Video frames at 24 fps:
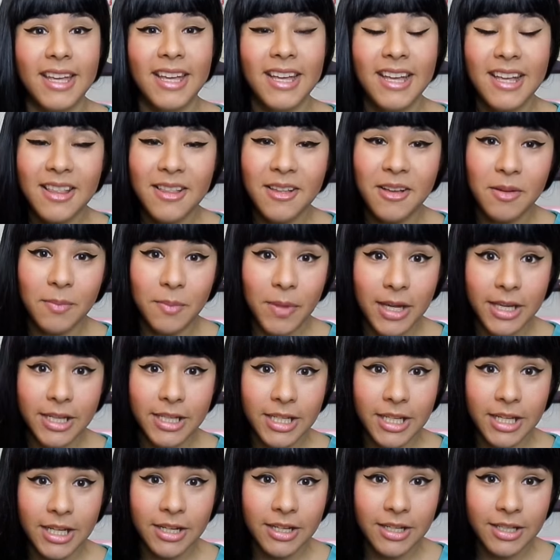Hello, my
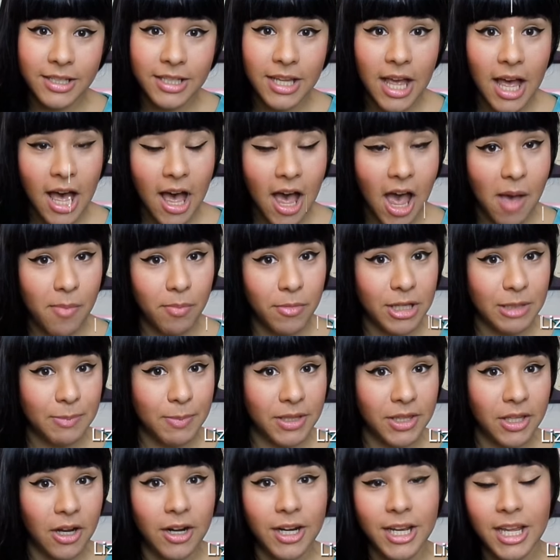dears. I'm
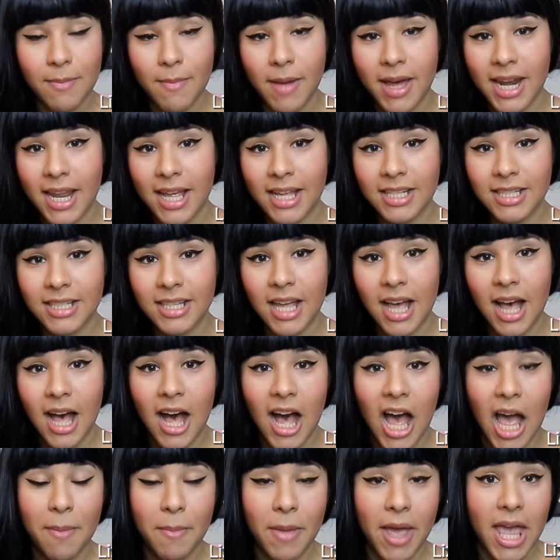Lizbeth R. Jimenez.
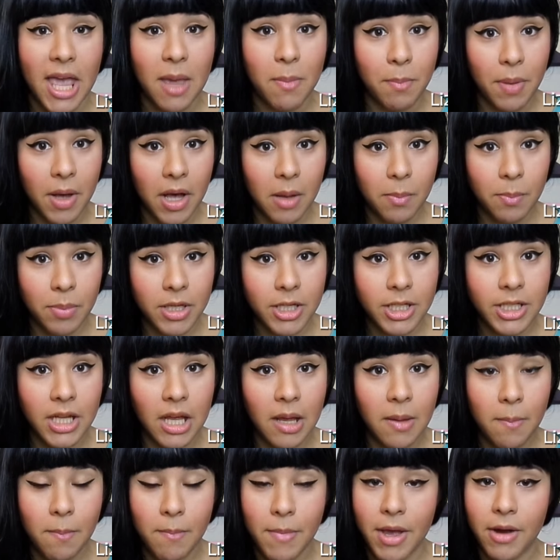I'm a published
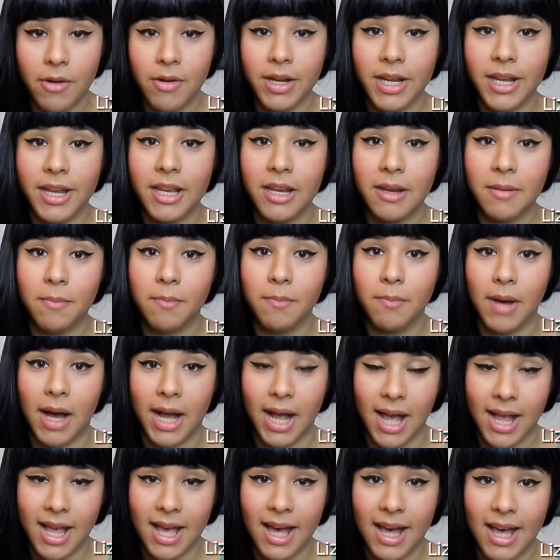American
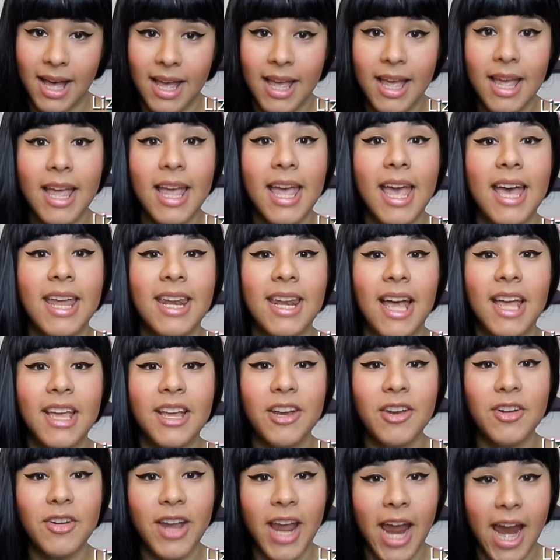and I
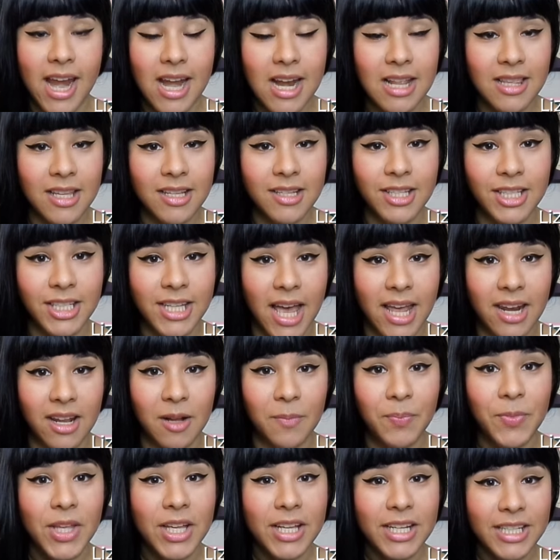created this
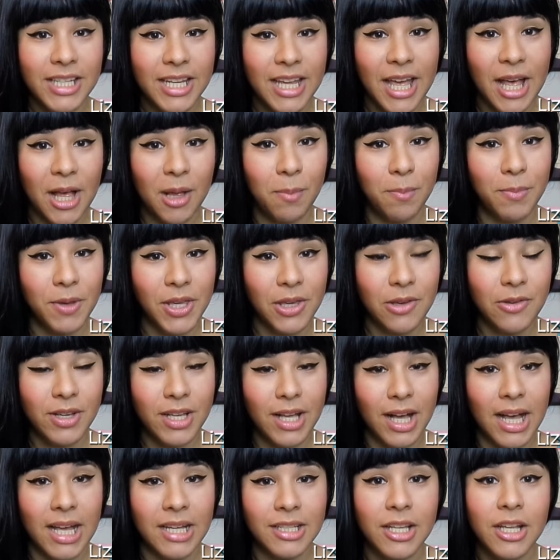channel to help you
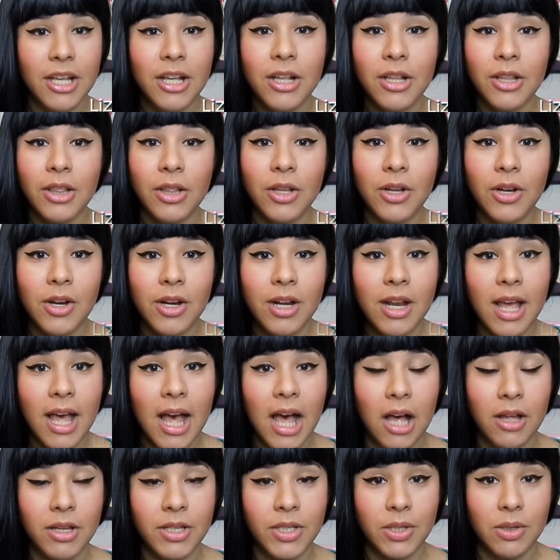guys learn
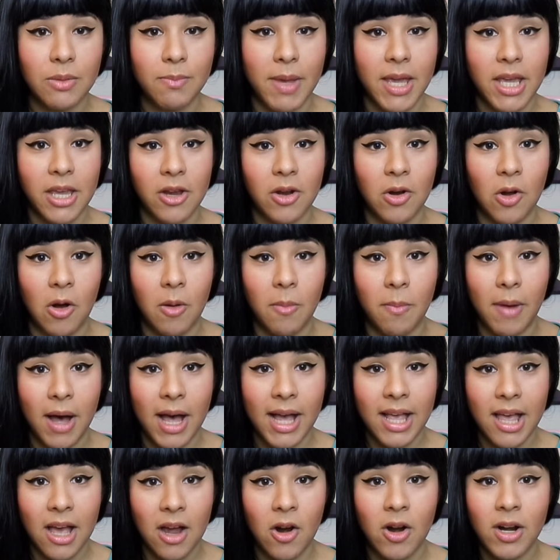how to make your own
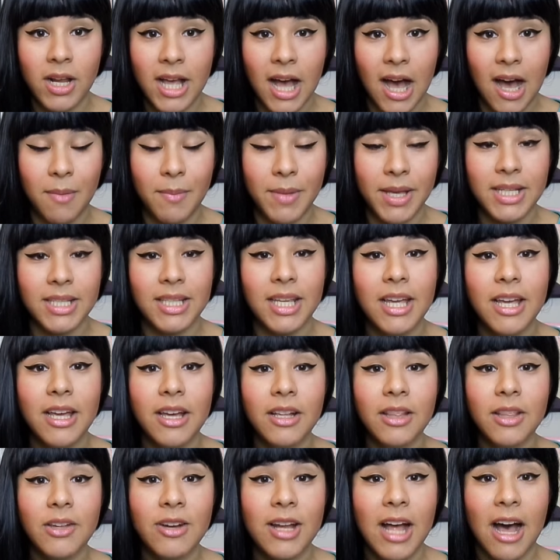manga or comics,
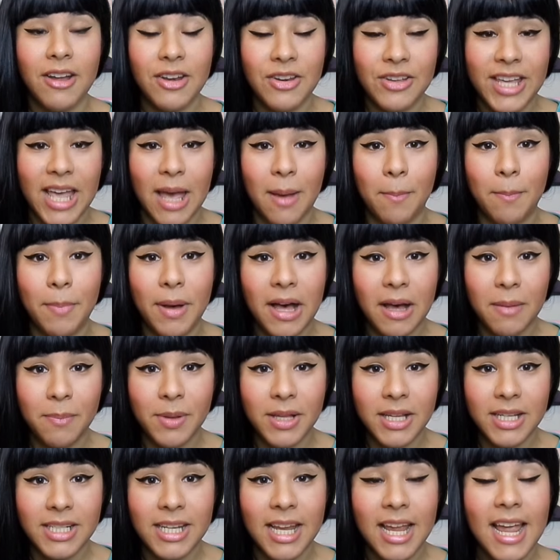learn how to get
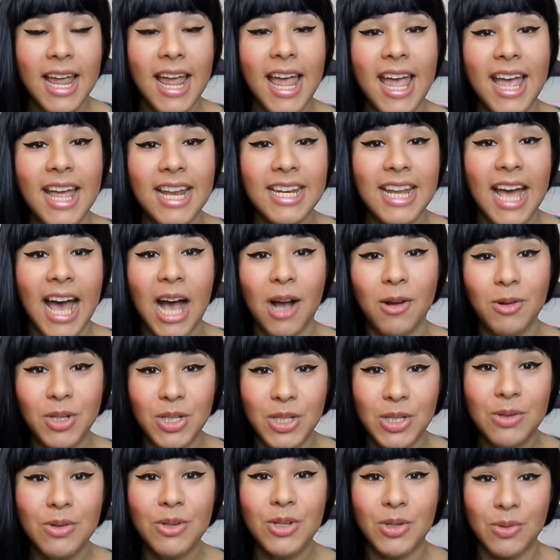published, and how
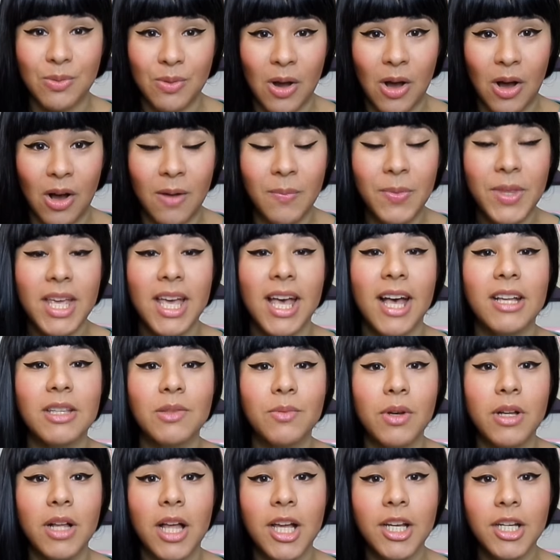to draw, as
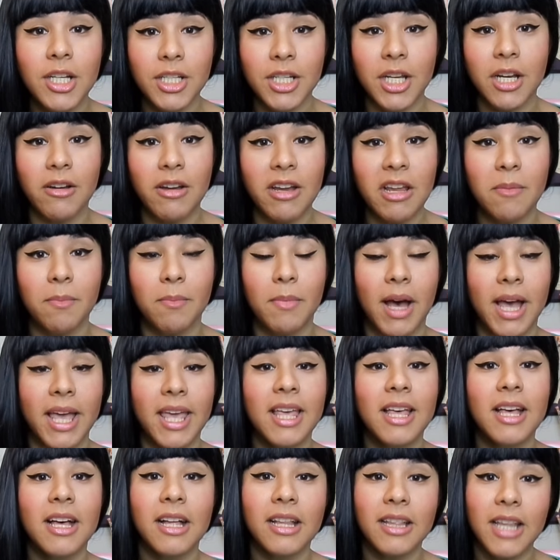well as sharing my
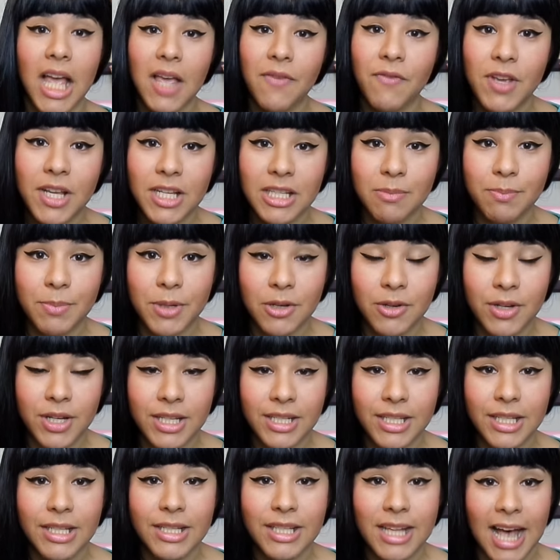life
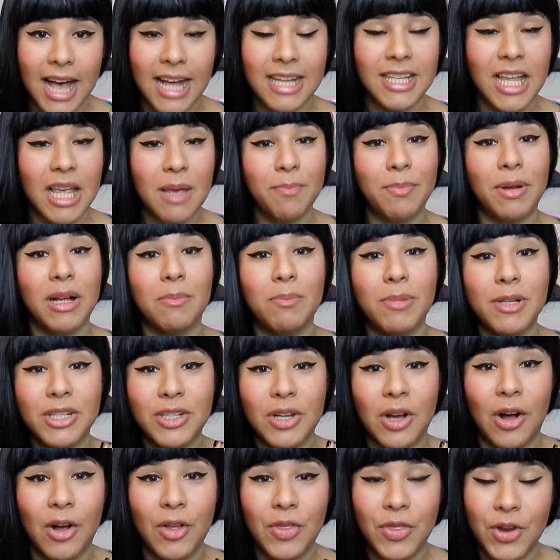experiences as a
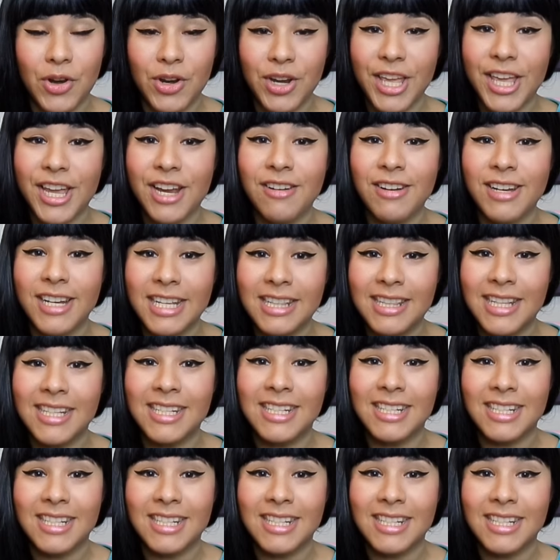published author here in the